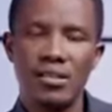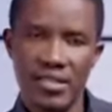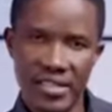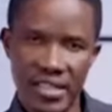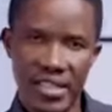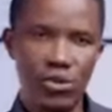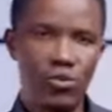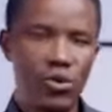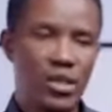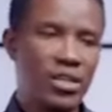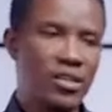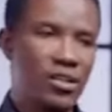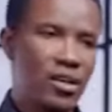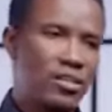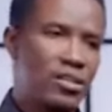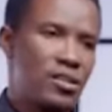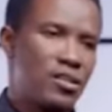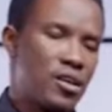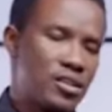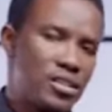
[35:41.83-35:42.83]
Deal with the
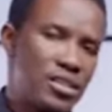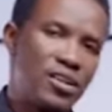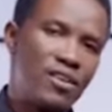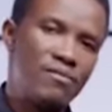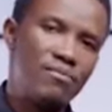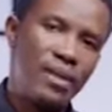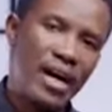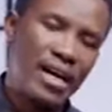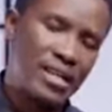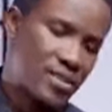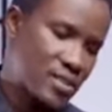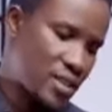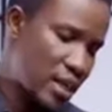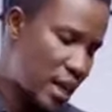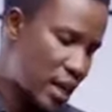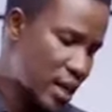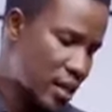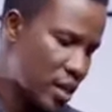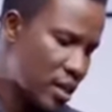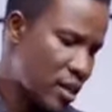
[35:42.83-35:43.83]
not enough
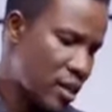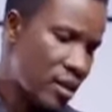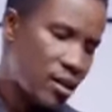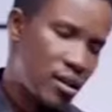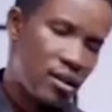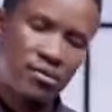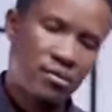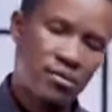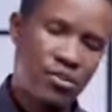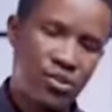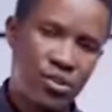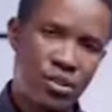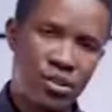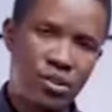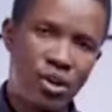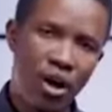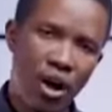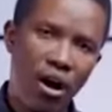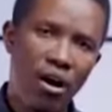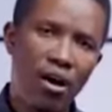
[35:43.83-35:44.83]
mindset.
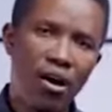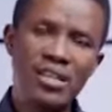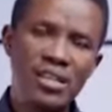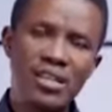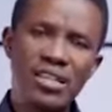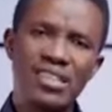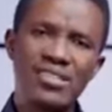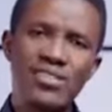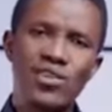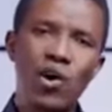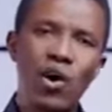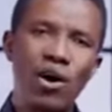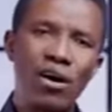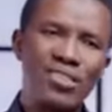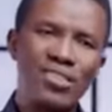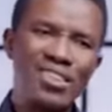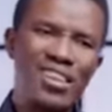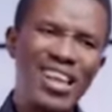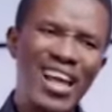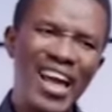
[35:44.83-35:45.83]
God is
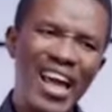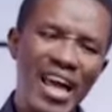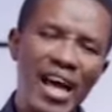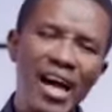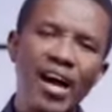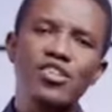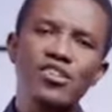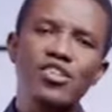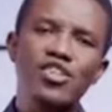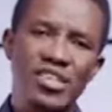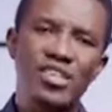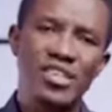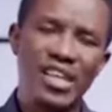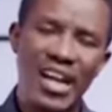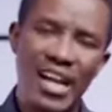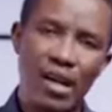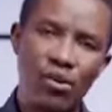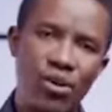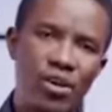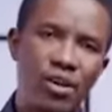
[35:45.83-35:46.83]
called El
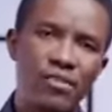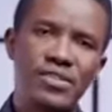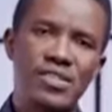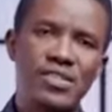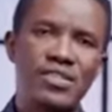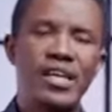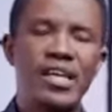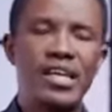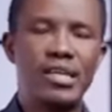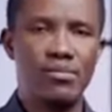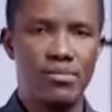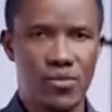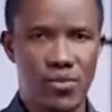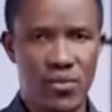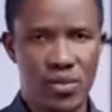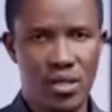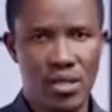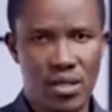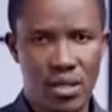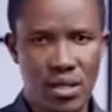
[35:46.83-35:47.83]
Shaddai, one of His
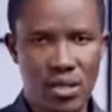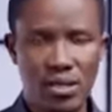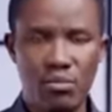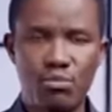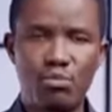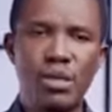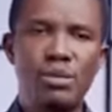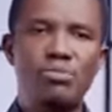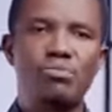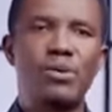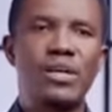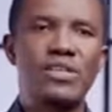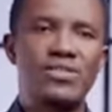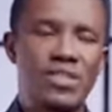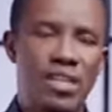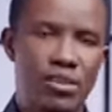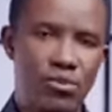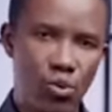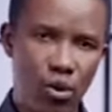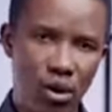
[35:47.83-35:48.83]
names, the
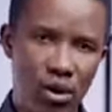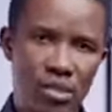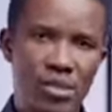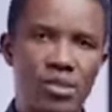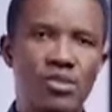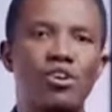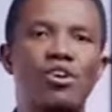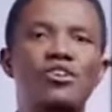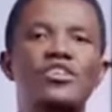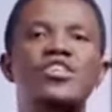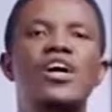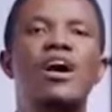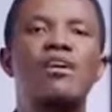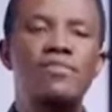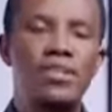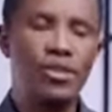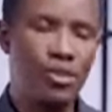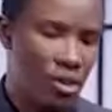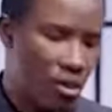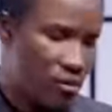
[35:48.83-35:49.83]
big-breasted one, the nourisher
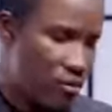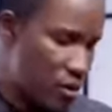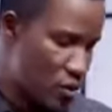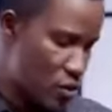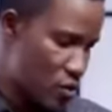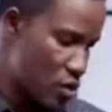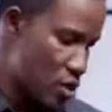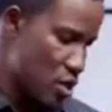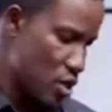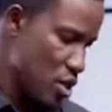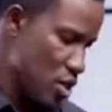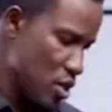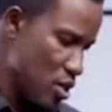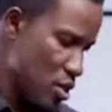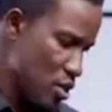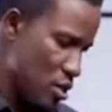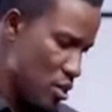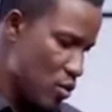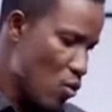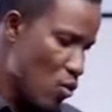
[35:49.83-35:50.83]
of the universe,
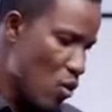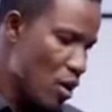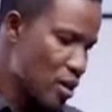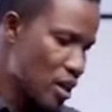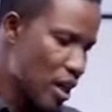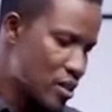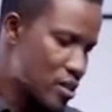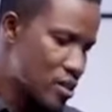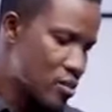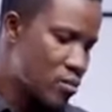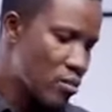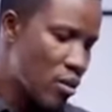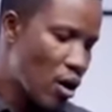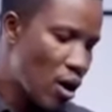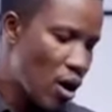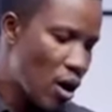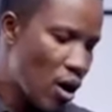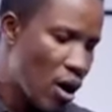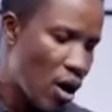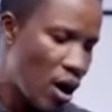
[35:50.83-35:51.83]
the one that is
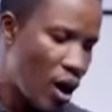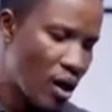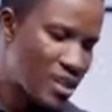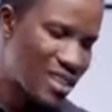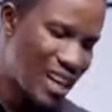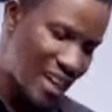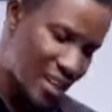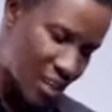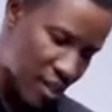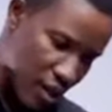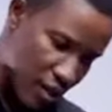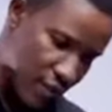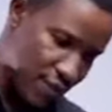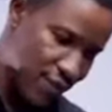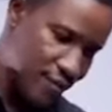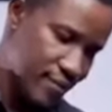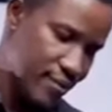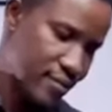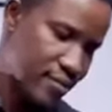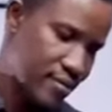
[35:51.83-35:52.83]
more than
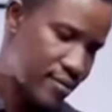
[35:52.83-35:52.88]
enough.